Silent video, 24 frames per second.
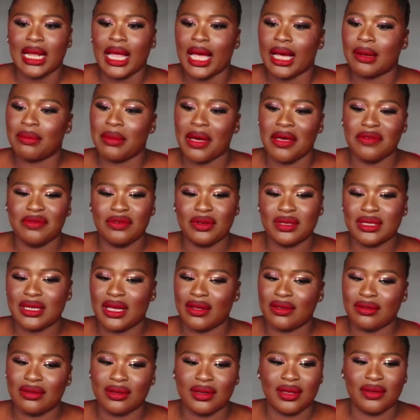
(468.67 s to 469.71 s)
Like, my views
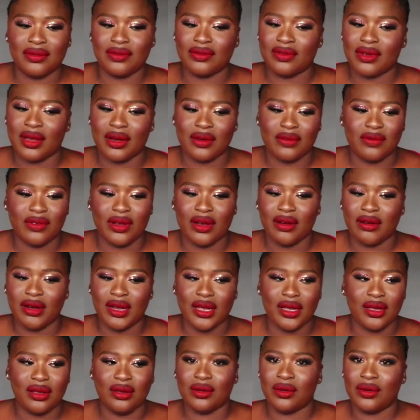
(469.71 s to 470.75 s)
are looking very,
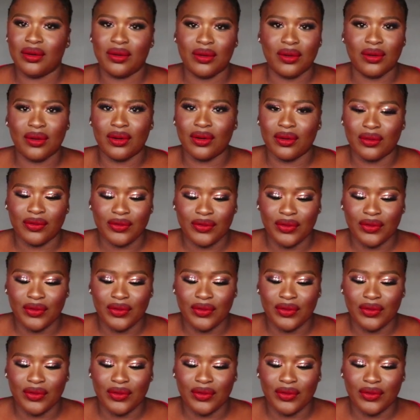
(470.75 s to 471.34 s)
very, you know,